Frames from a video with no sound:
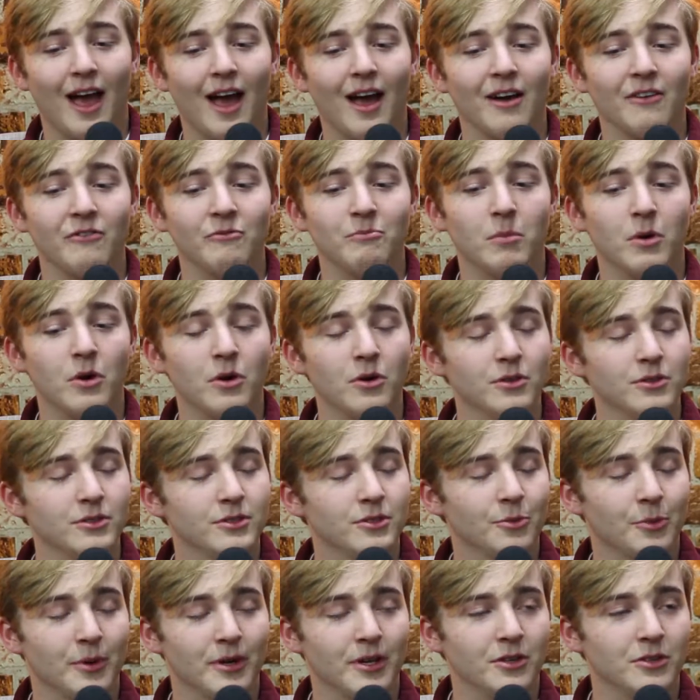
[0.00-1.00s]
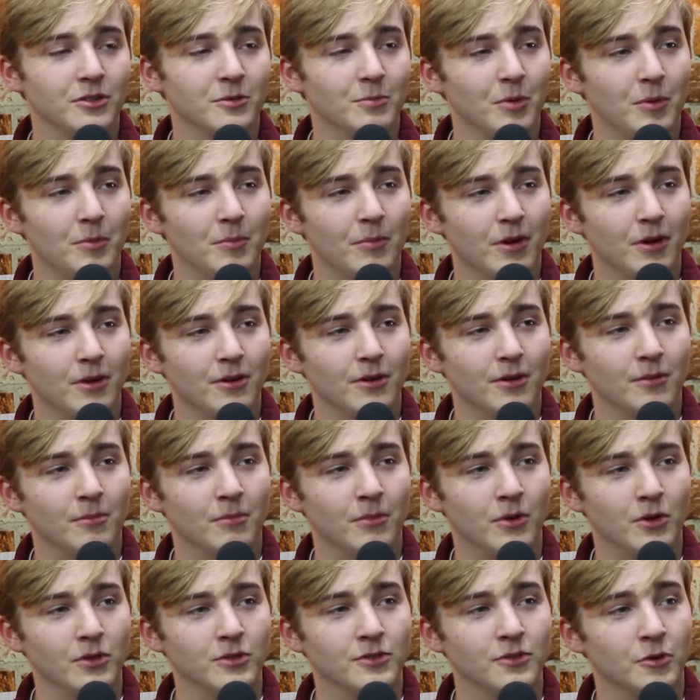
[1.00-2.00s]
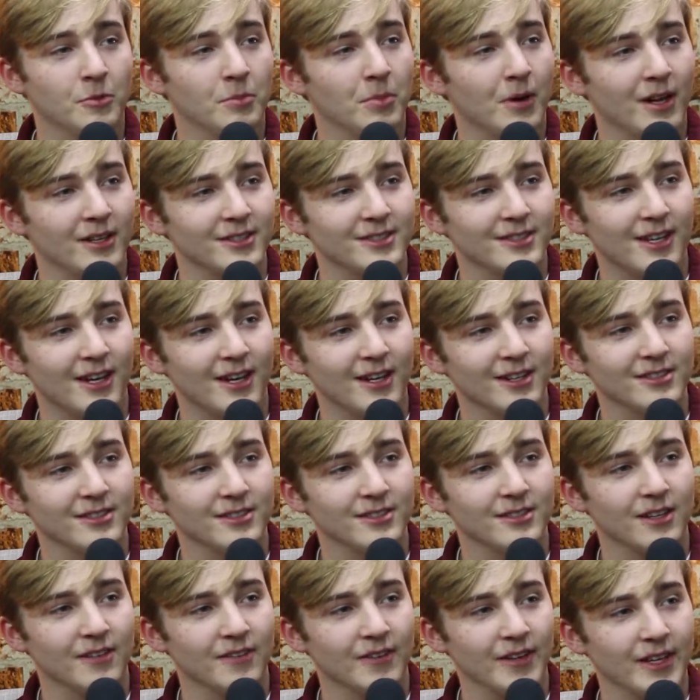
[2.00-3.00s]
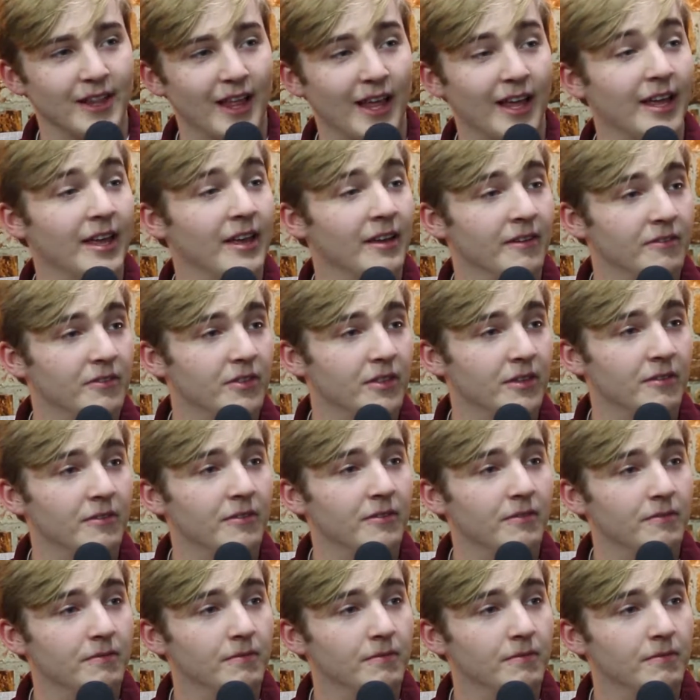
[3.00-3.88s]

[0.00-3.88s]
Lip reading: have molds, reusable molds for prosthetics and stuff like that if the